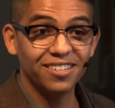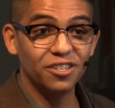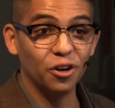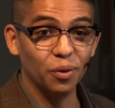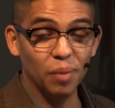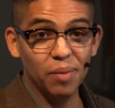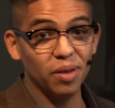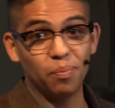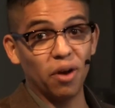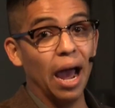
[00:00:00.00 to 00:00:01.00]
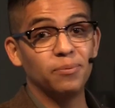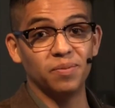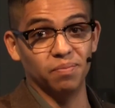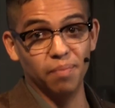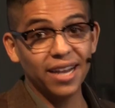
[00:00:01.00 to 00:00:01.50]
So maybe
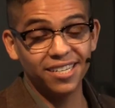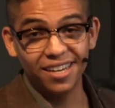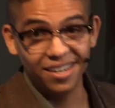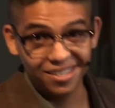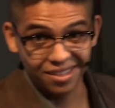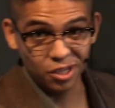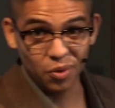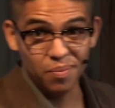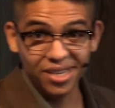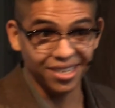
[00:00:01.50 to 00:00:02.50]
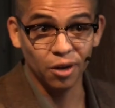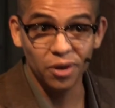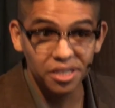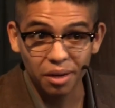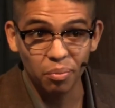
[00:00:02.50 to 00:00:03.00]
perhaps Mexicanness in this way means
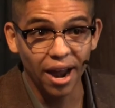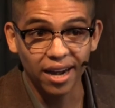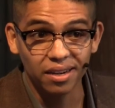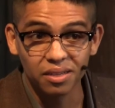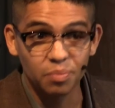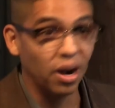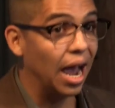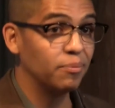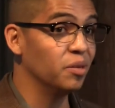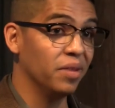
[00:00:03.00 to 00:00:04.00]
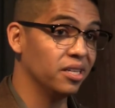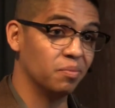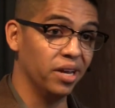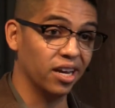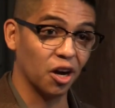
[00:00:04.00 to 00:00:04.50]
linguistic practice. Perhaps it means
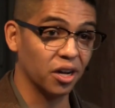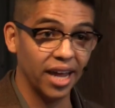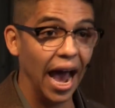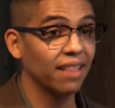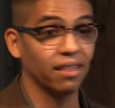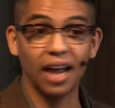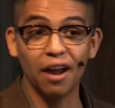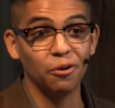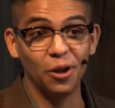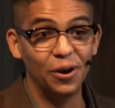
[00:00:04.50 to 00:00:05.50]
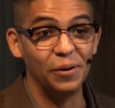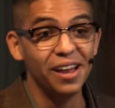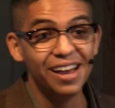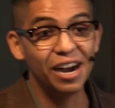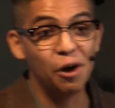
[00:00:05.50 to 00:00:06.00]
being a good Catholic. I don't know,
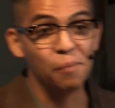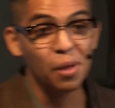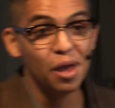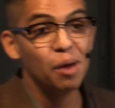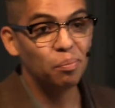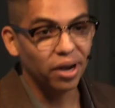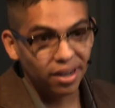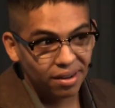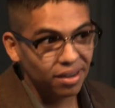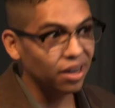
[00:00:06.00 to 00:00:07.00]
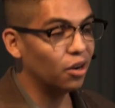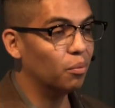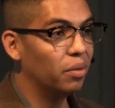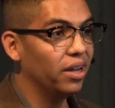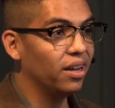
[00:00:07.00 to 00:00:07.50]
but
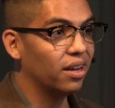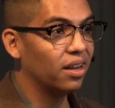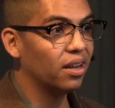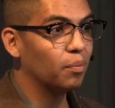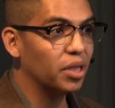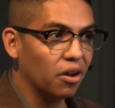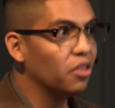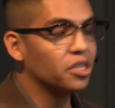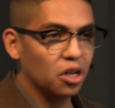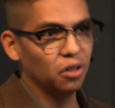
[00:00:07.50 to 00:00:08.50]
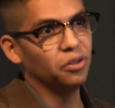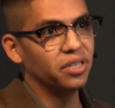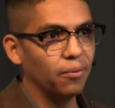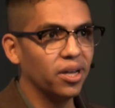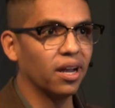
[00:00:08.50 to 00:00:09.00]
there are these clues
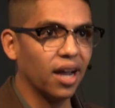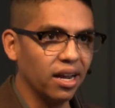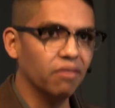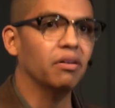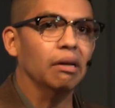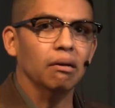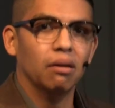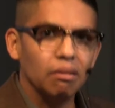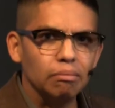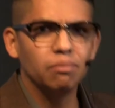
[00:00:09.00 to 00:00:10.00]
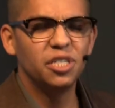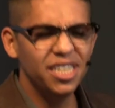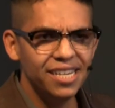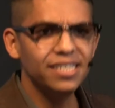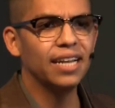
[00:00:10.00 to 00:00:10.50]
that we can kind of
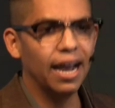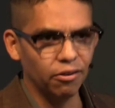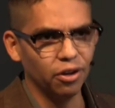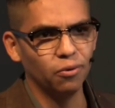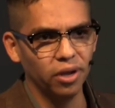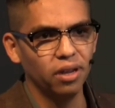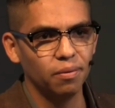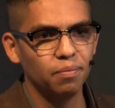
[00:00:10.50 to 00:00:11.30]
tease it out in a way.